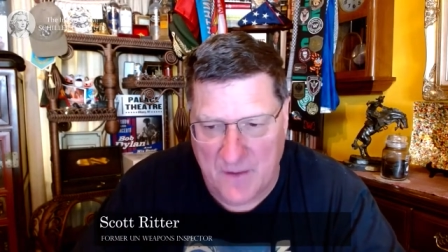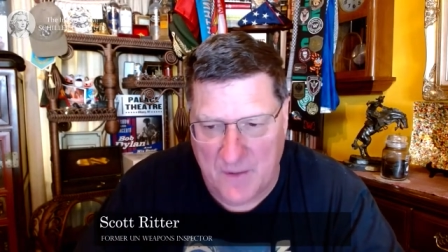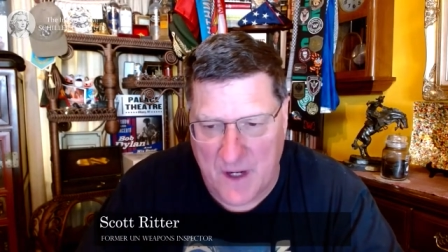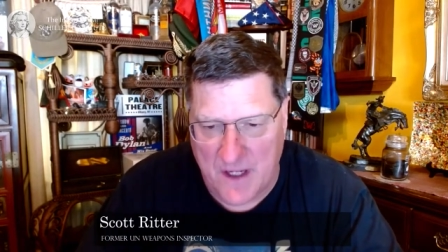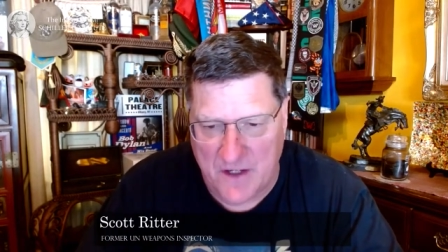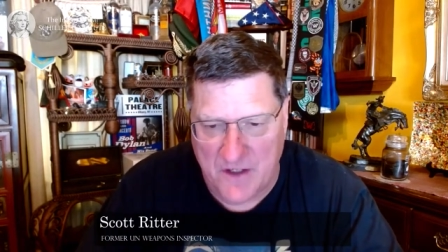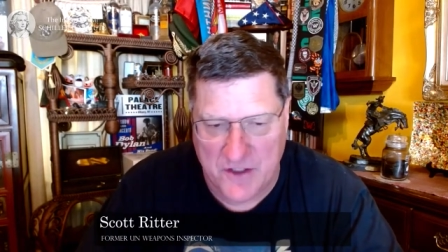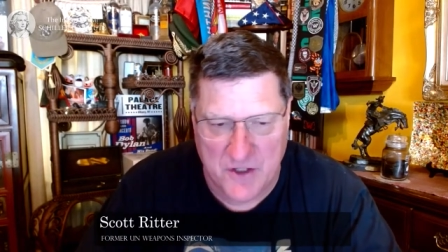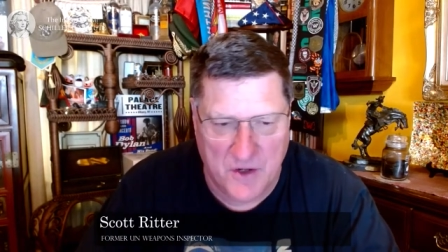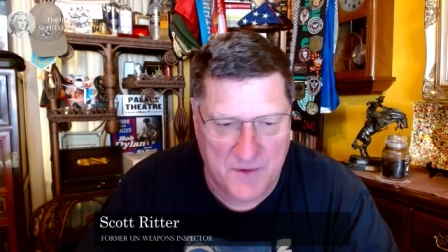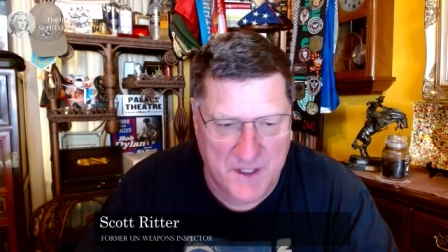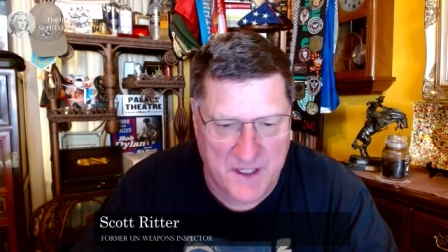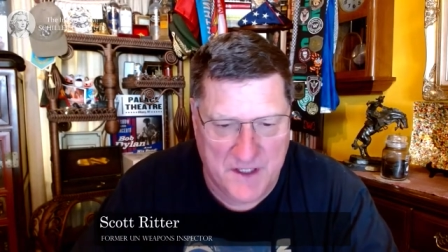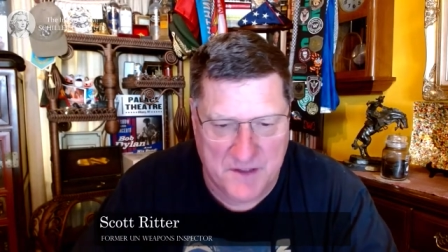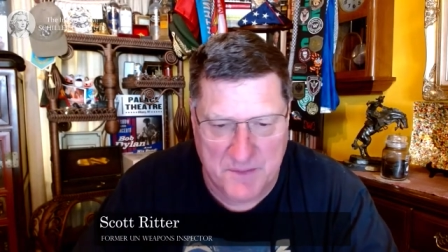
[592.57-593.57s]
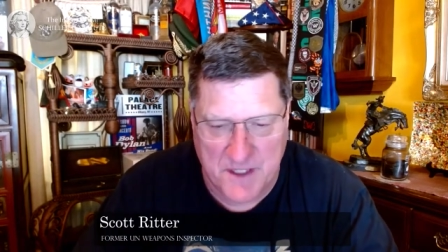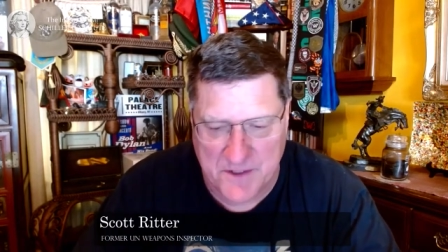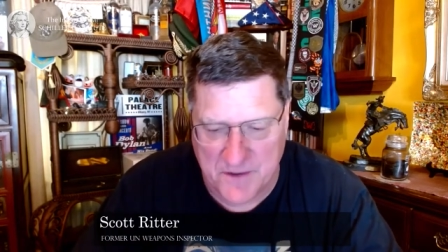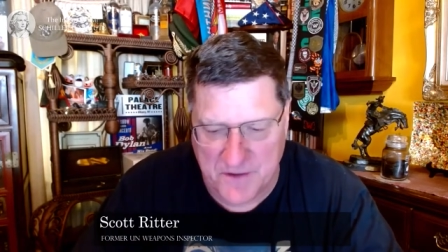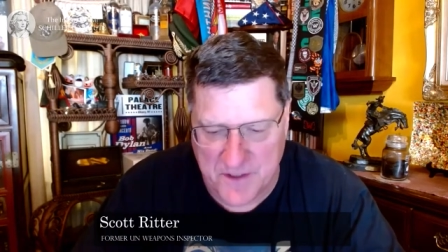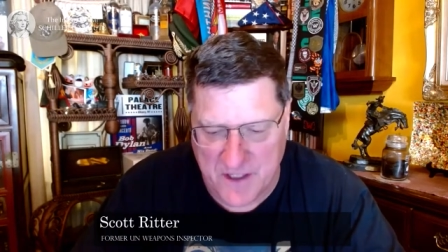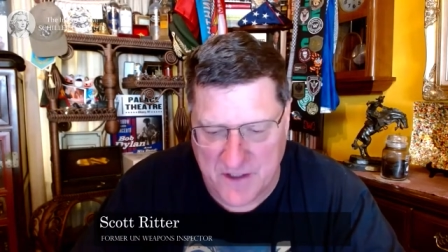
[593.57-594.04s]
Iran has shown that its
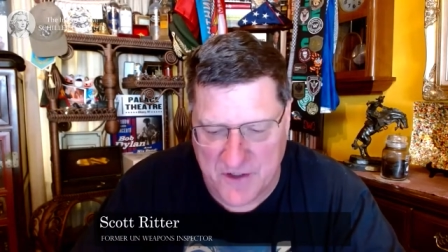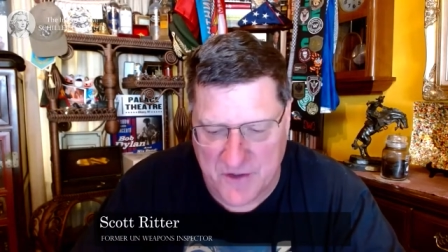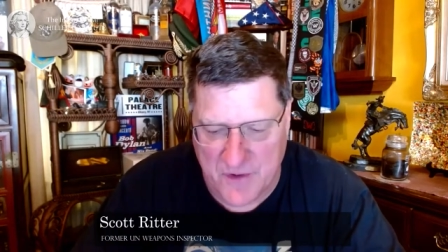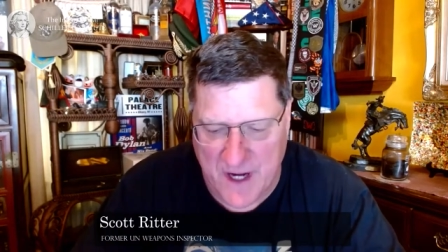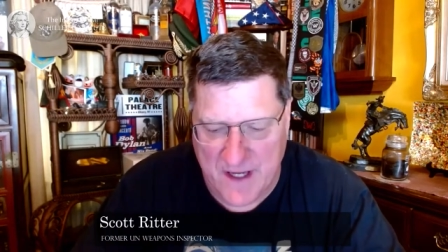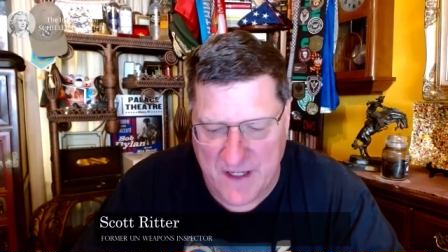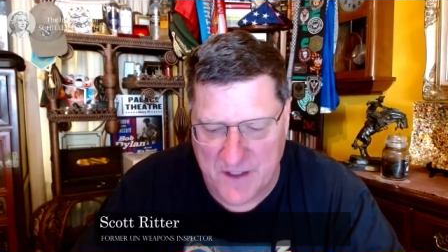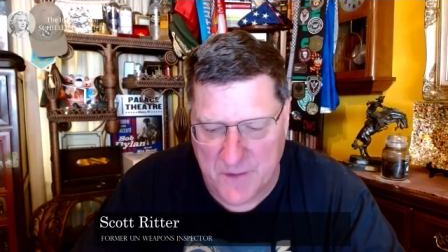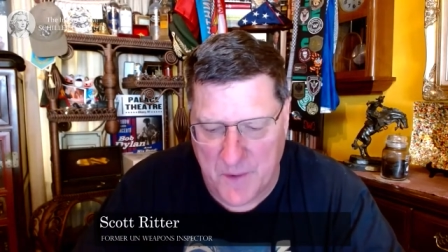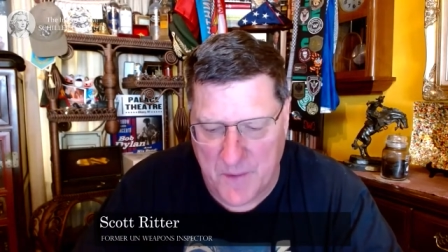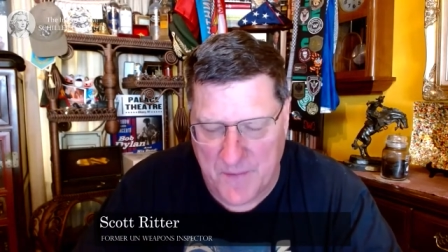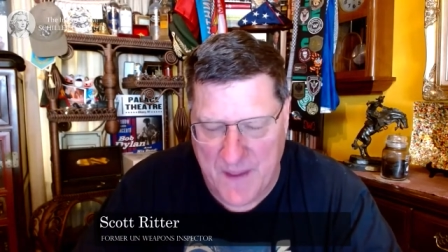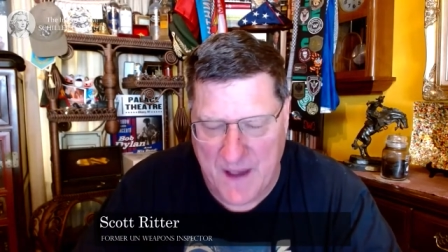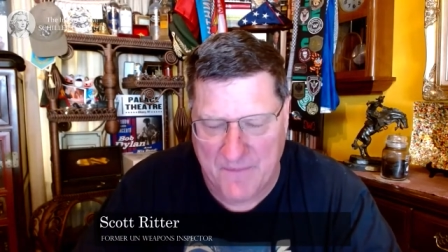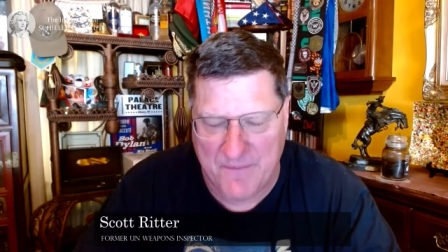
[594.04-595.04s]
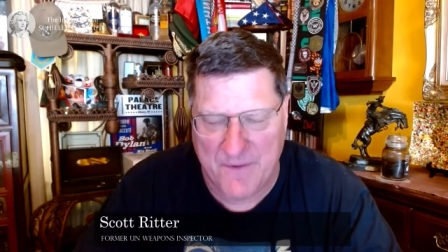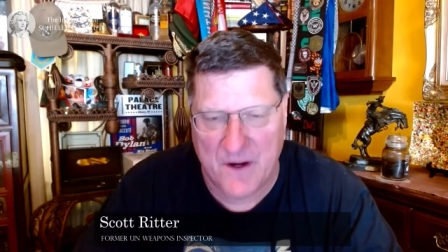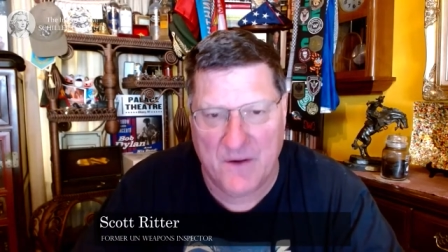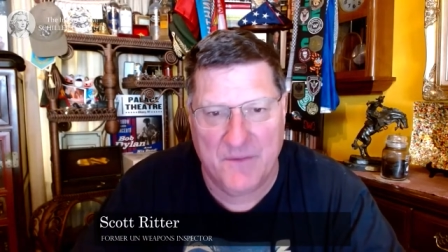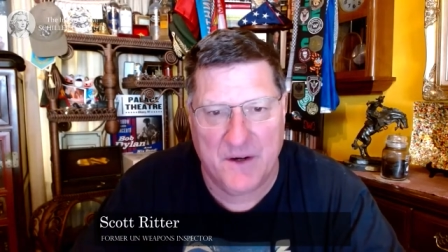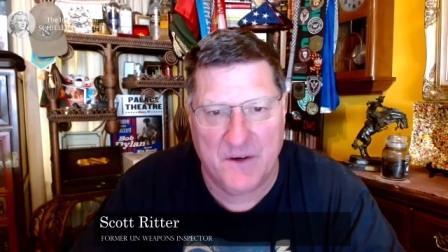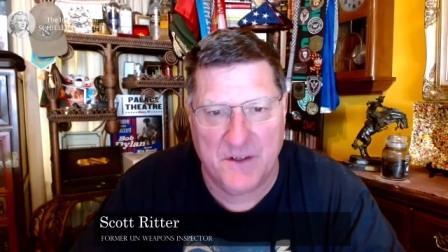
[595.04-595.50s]
missiles can strike Israel without
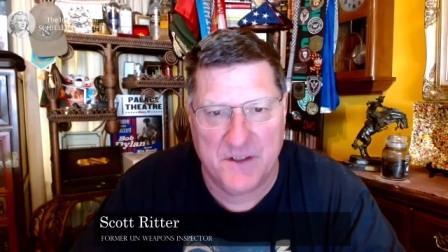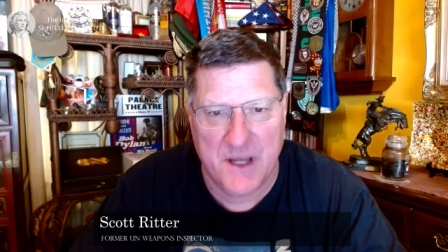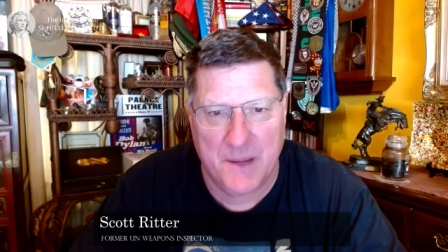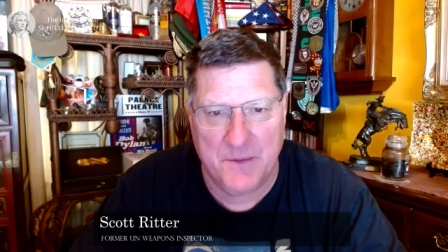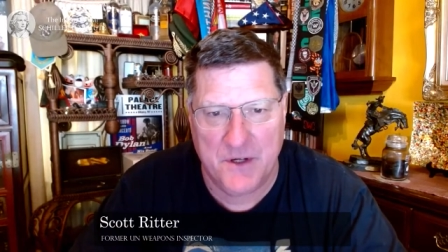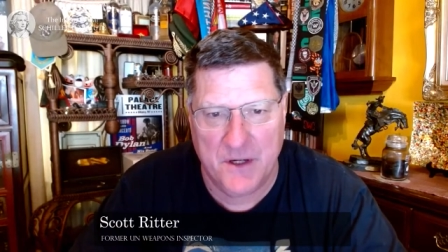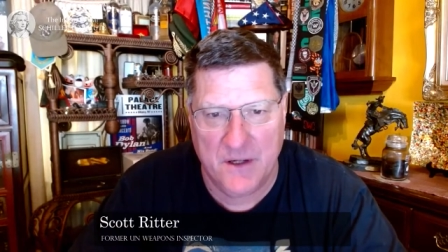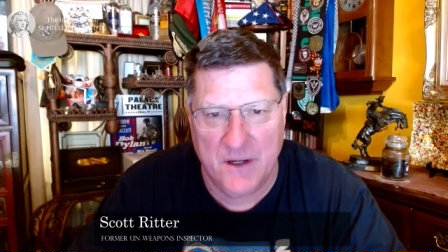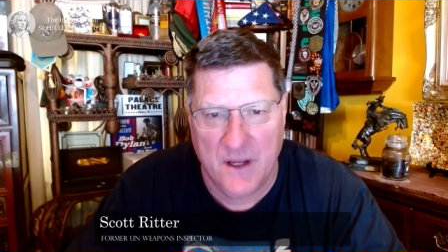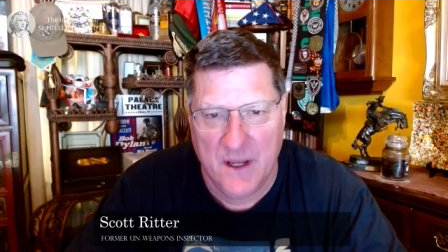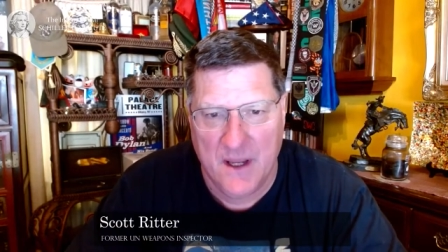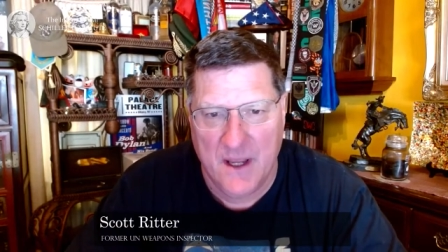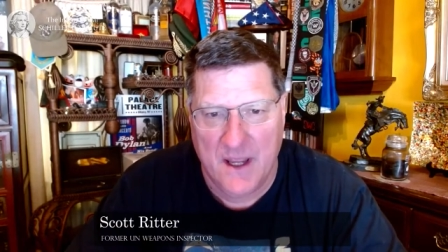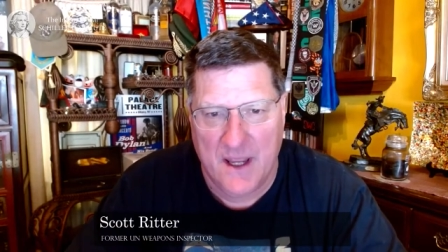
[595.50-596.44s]
fear of interception,